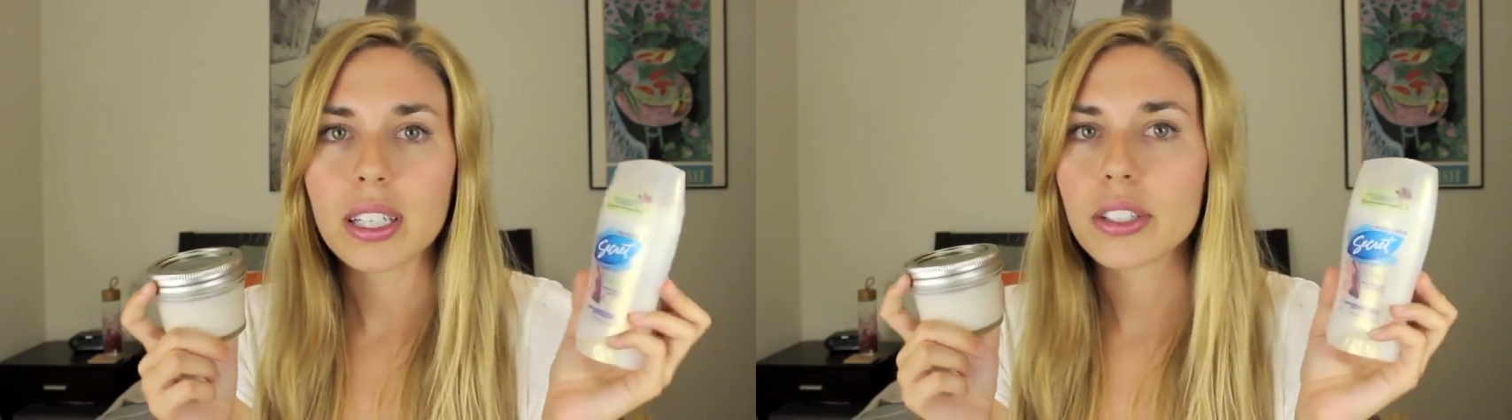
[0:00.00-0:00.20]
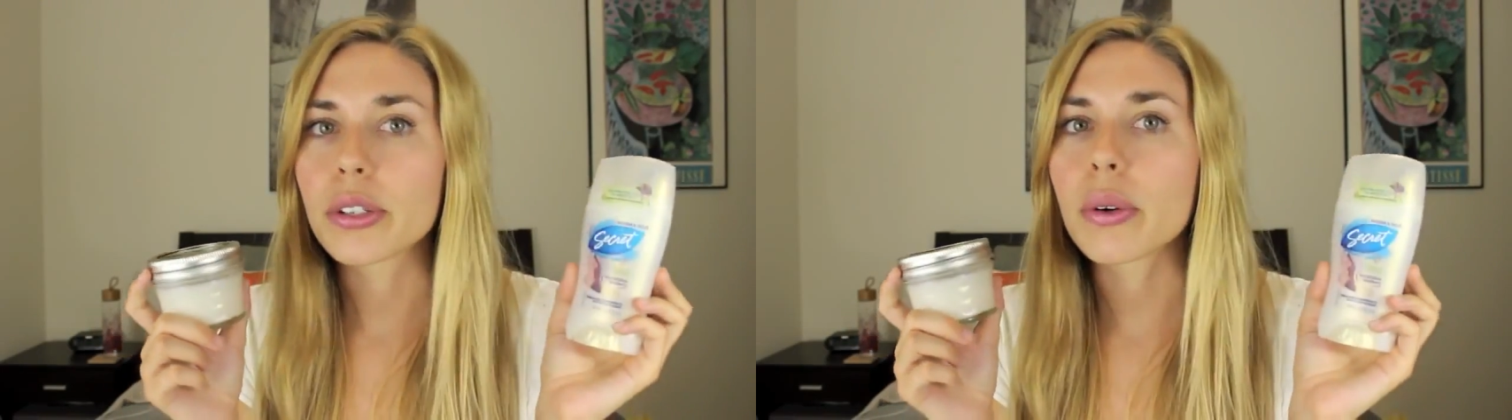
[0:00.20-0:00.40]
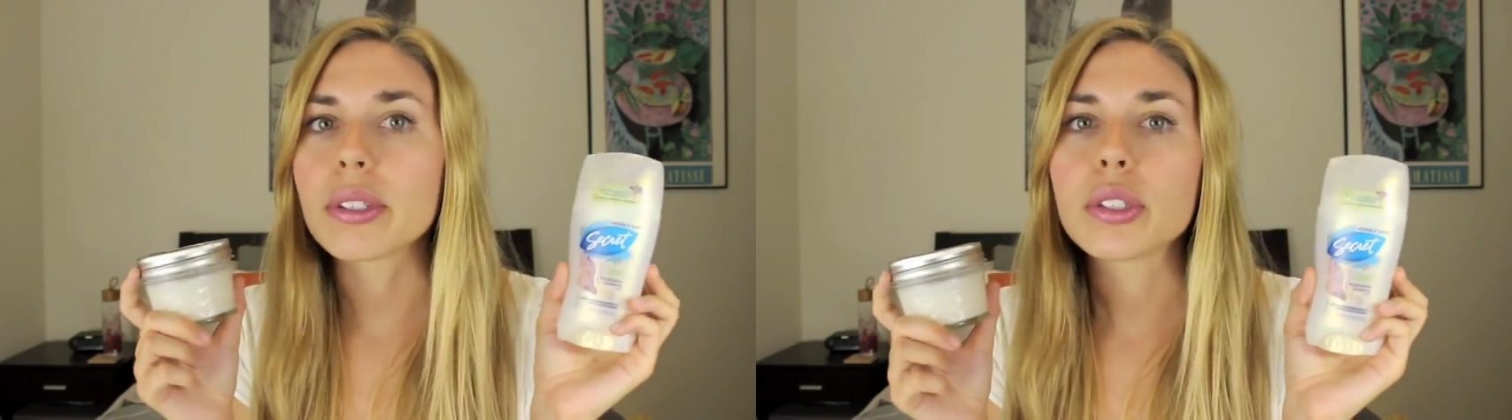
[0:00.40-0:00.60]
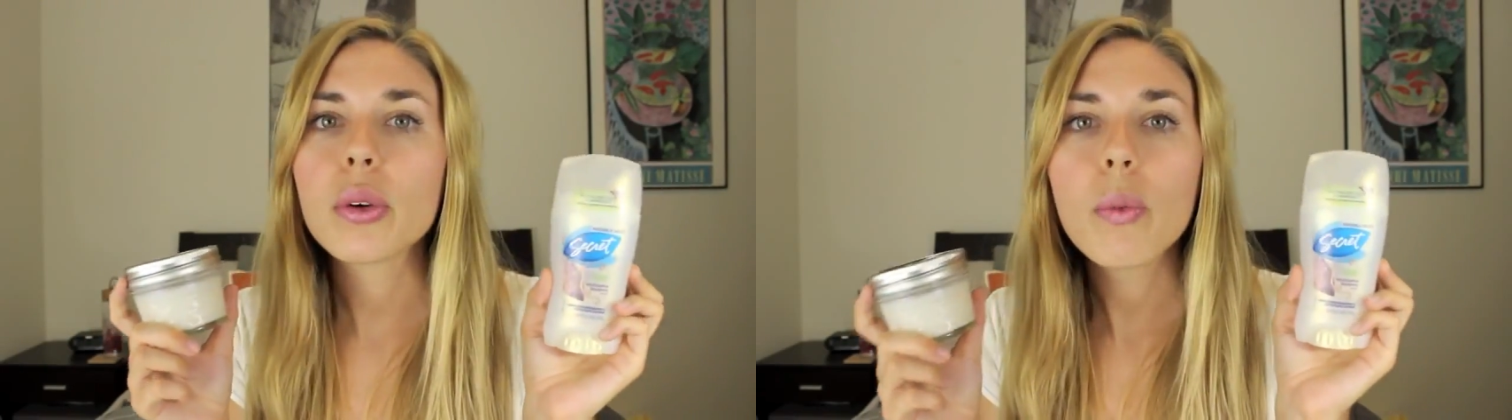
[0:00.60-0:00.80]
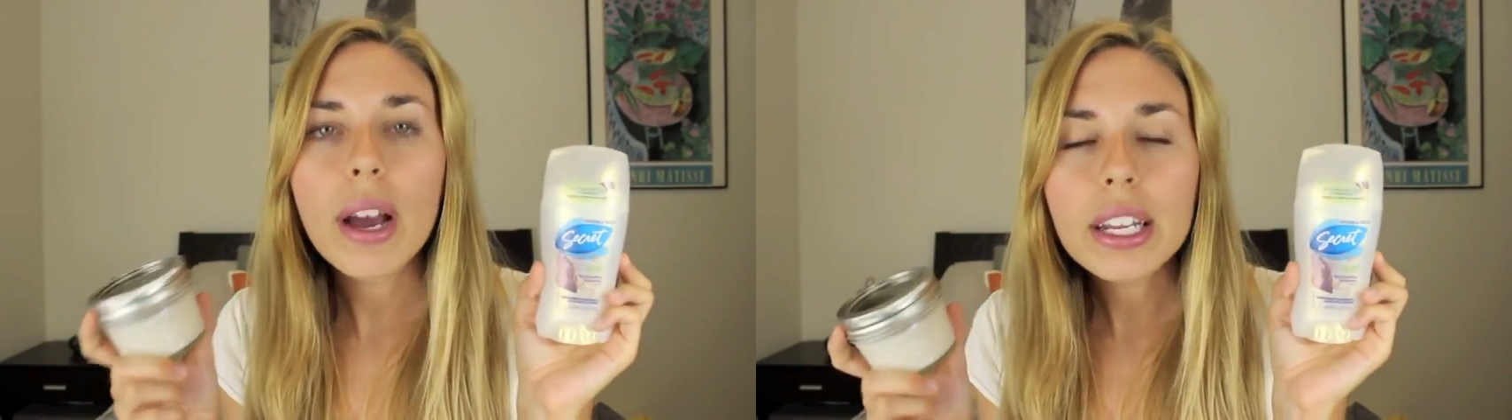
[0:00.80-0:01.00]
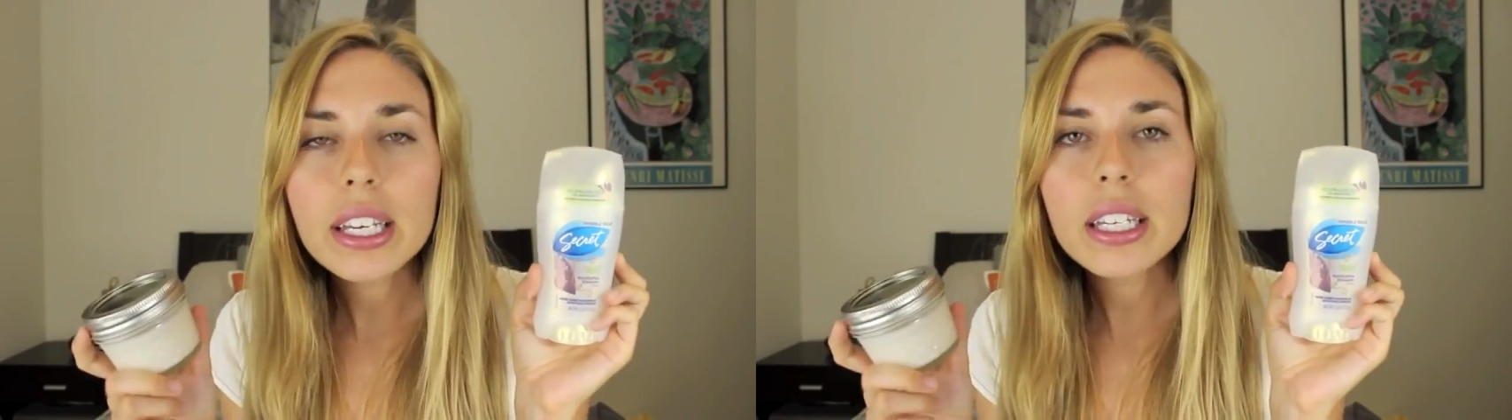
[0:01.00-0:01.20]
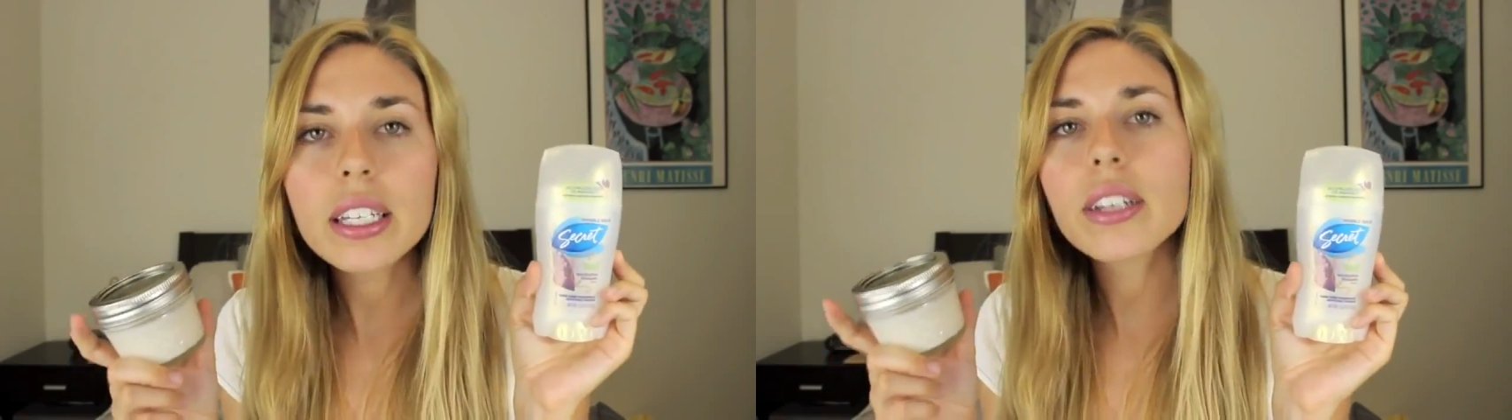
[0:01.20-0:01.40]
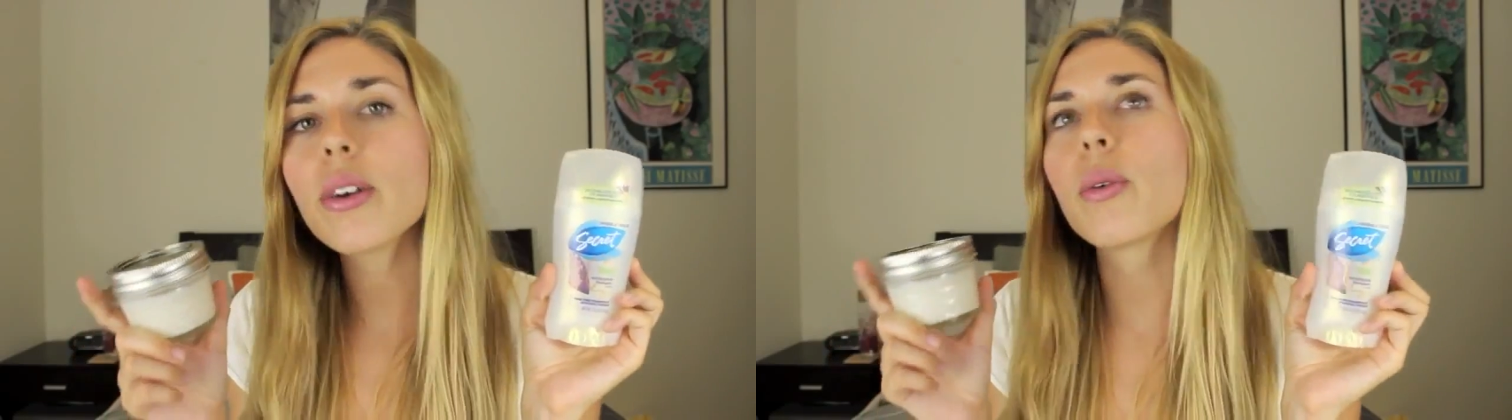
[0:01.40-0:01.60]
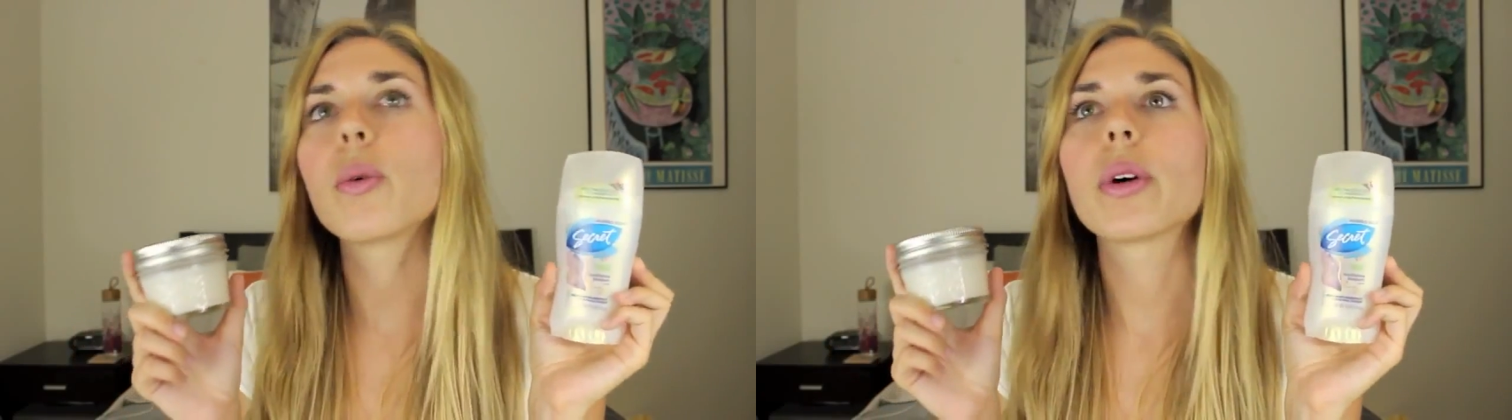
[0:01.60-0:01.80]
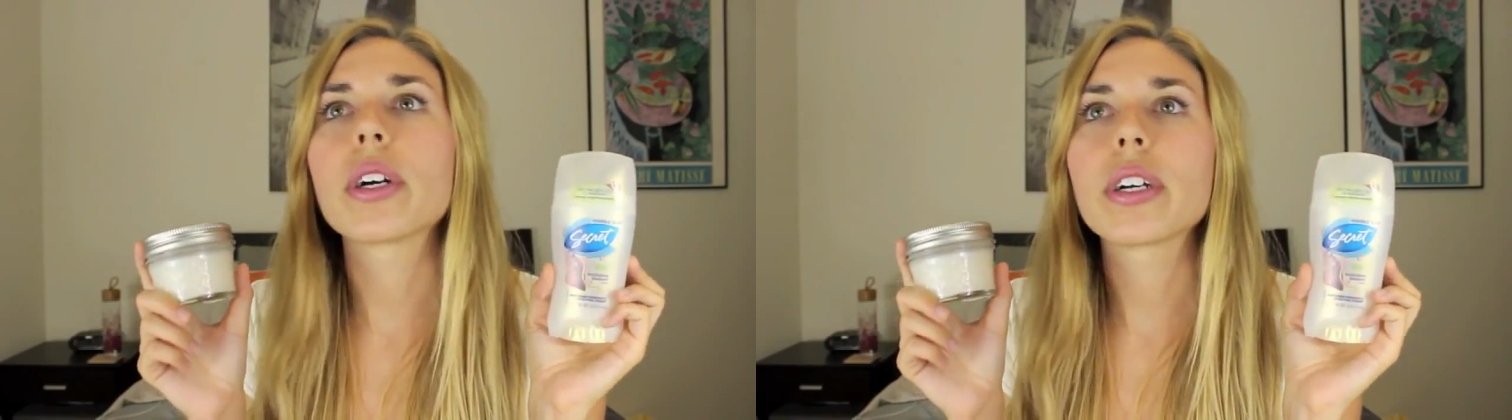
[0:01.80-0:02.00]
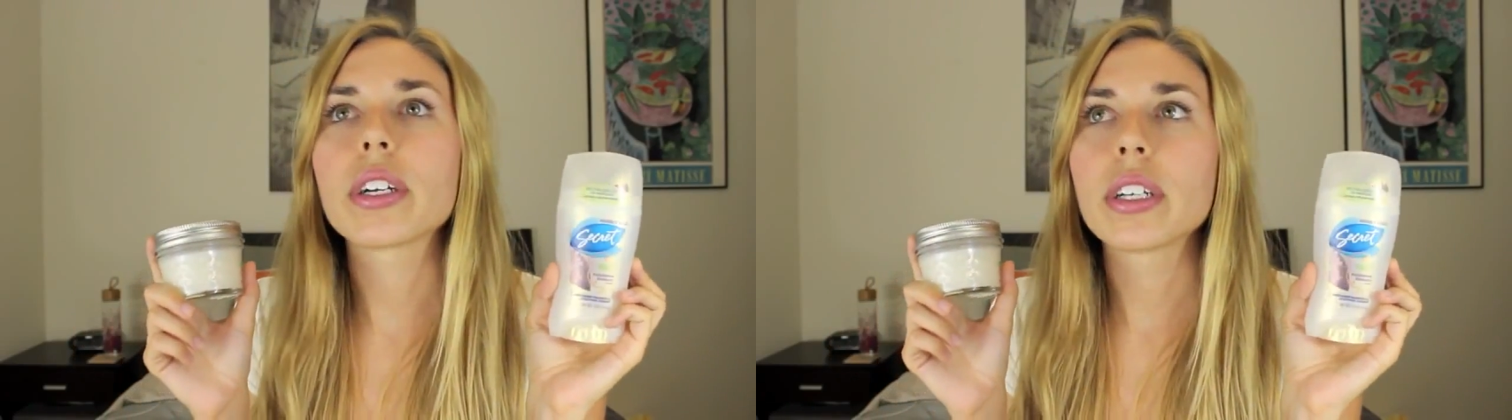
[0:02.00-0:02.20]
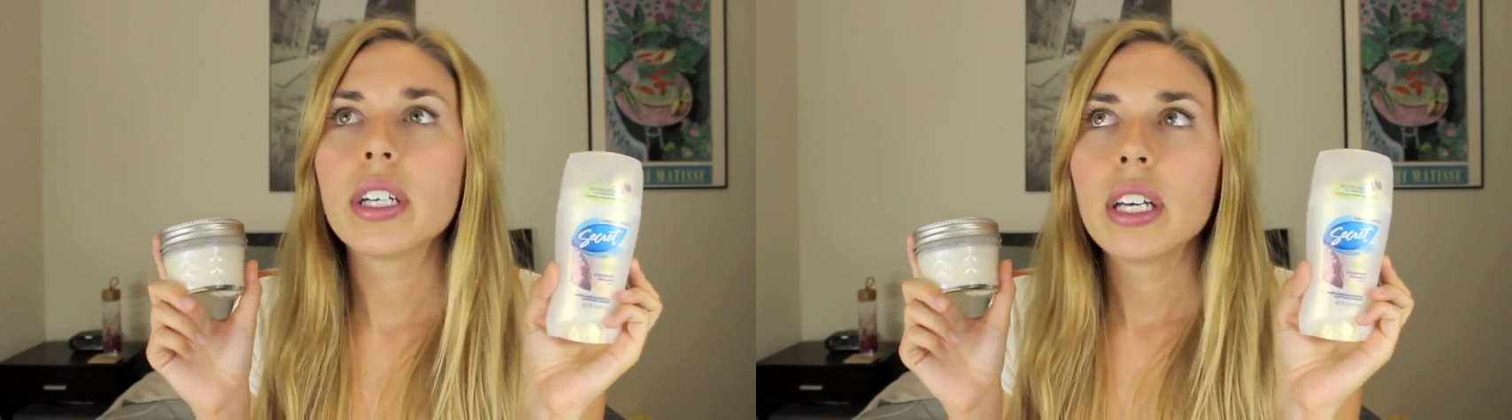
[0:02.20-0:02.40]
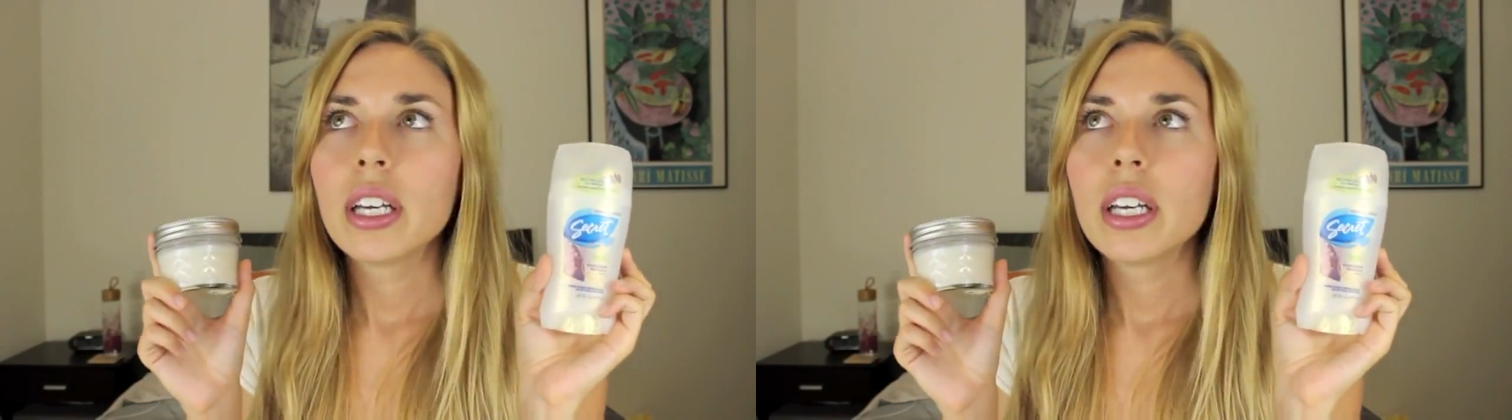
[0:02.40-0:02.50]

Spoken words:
like you're going to a wedding or